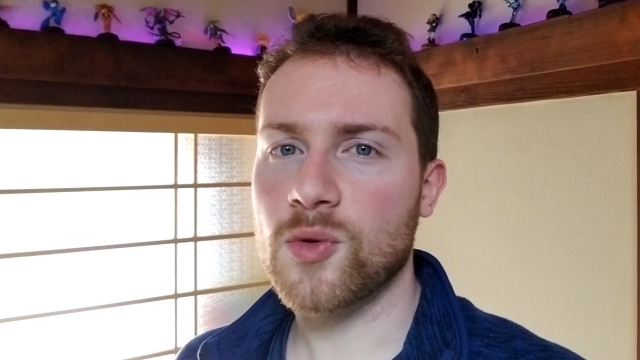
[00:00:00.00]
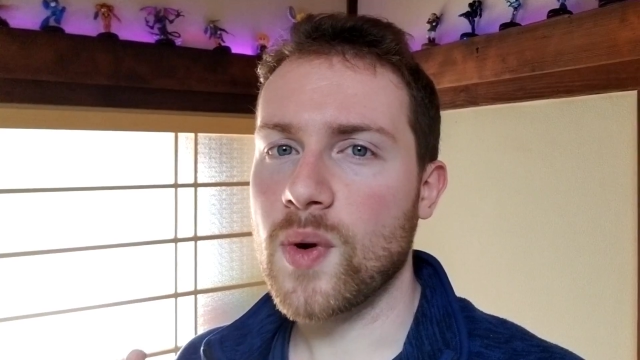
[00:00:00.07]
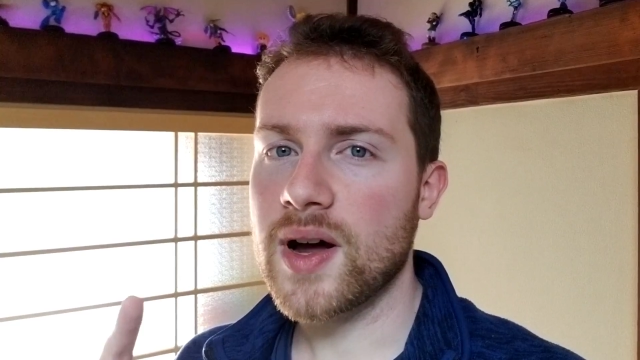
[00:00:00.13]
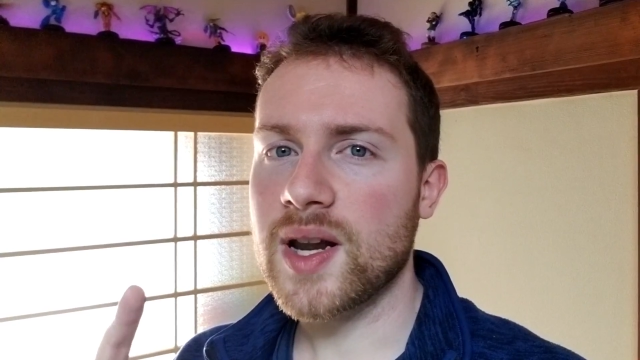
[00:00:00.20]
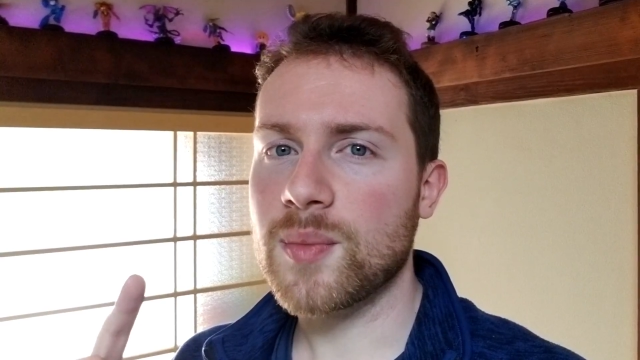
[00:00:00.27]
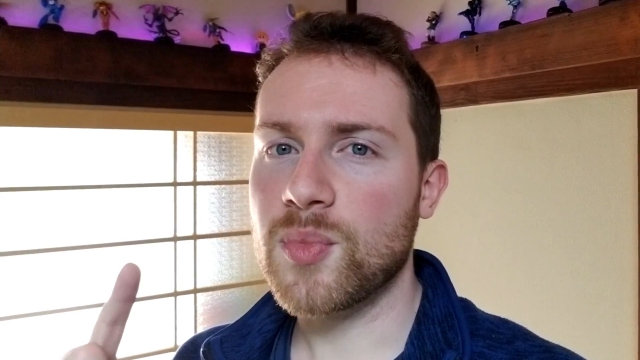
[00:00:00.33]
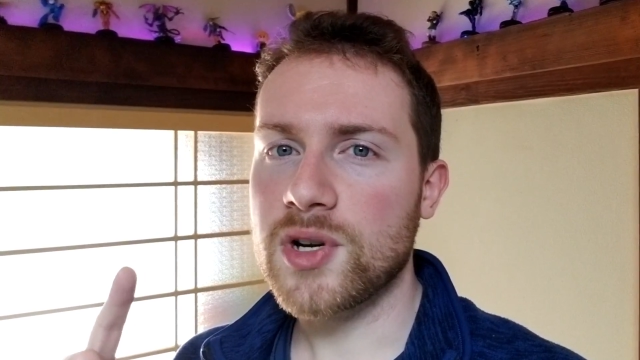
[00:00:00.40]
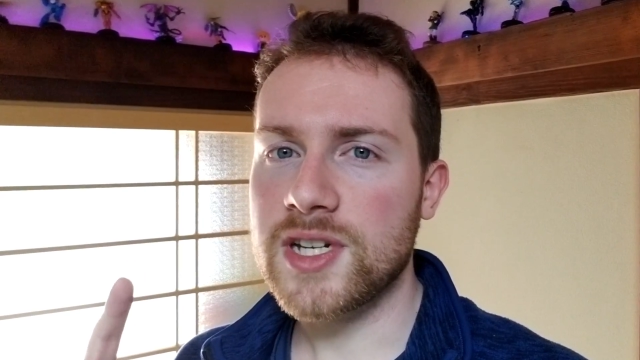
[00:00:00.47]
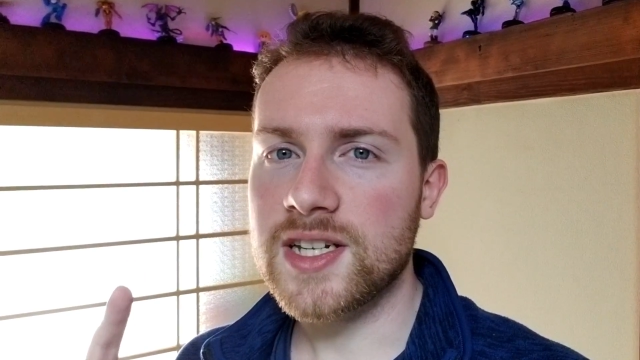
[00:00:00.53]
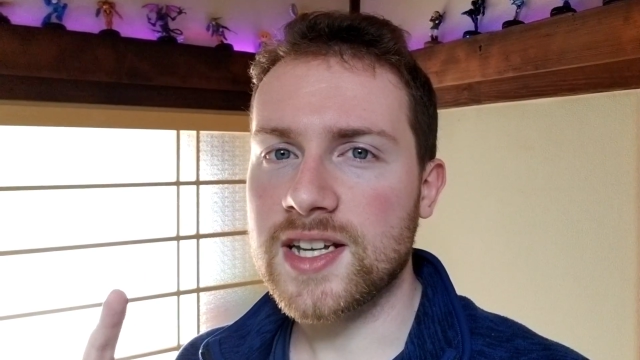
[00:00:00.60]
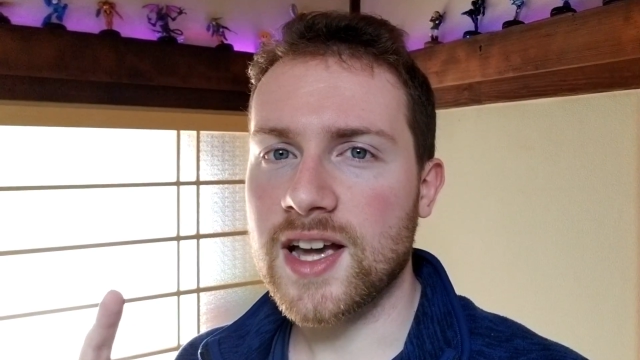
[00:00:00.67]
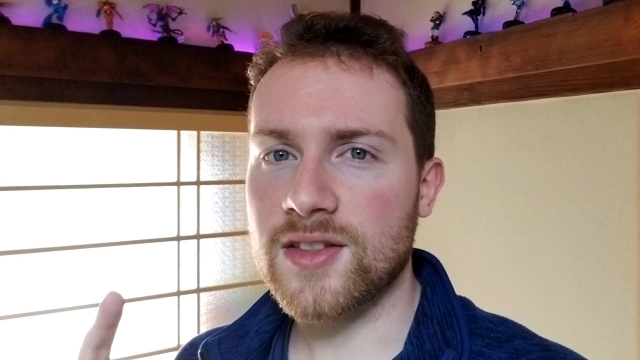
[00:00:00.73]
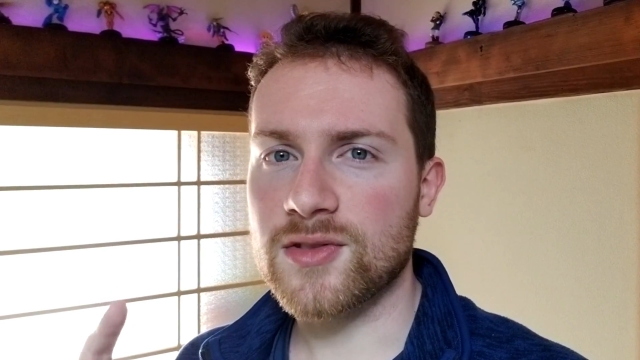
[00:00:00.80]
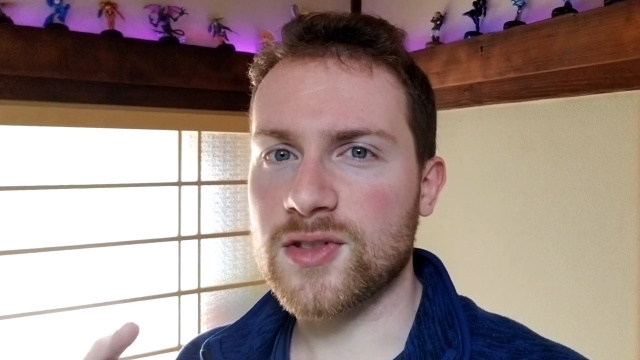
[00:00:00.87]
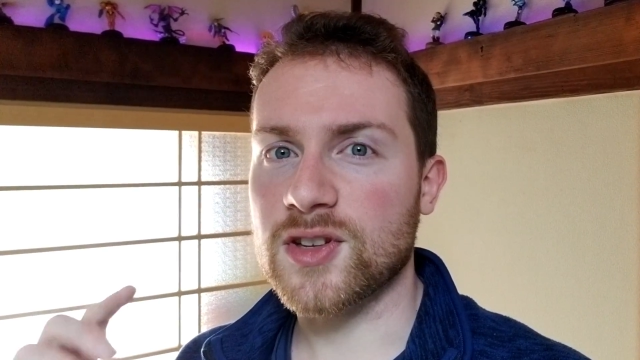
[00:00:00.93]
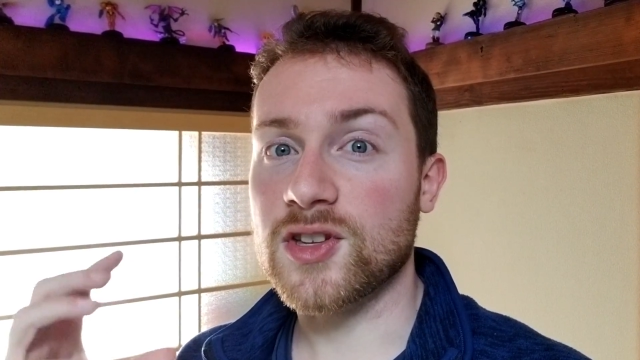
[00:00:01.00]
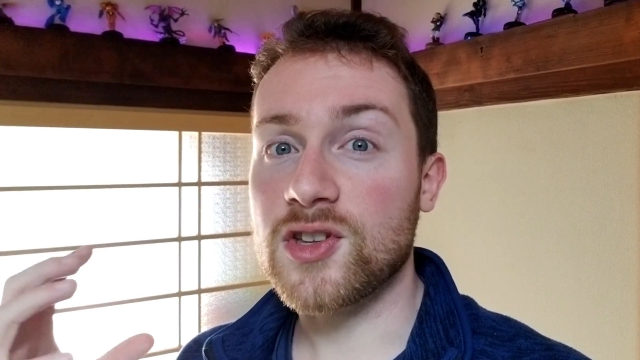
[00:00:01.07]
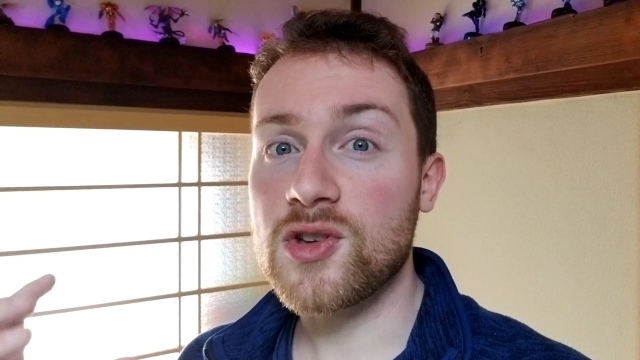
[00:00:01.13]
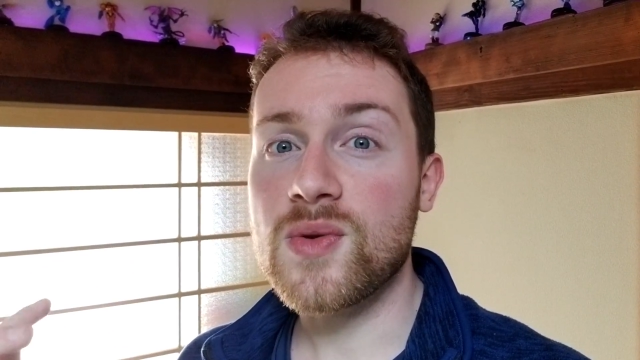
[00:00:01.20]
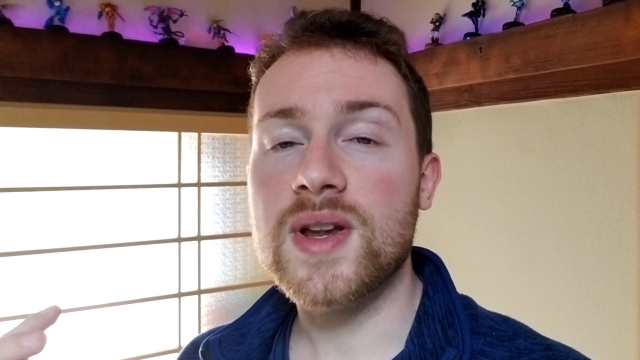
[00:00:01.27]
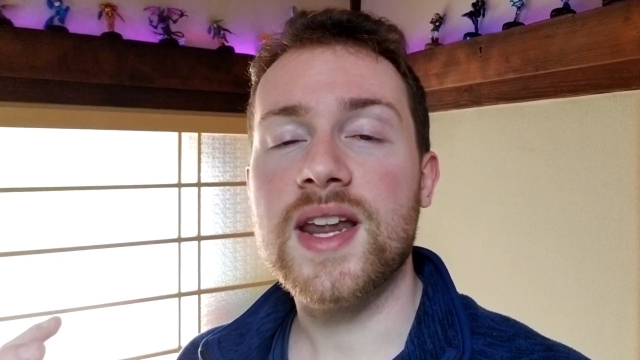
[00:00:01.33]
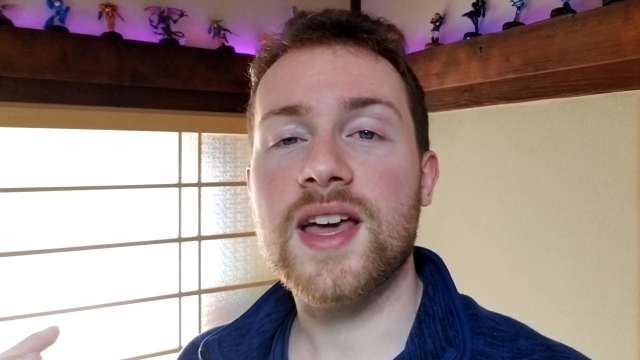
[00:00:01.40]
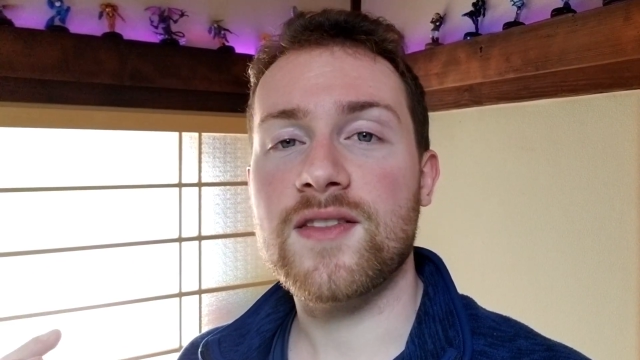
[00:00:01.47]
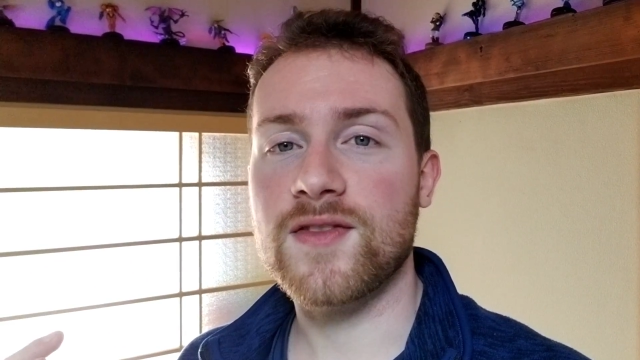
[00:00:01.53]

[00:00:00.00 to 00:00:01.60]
one, I'm putting together the Q&A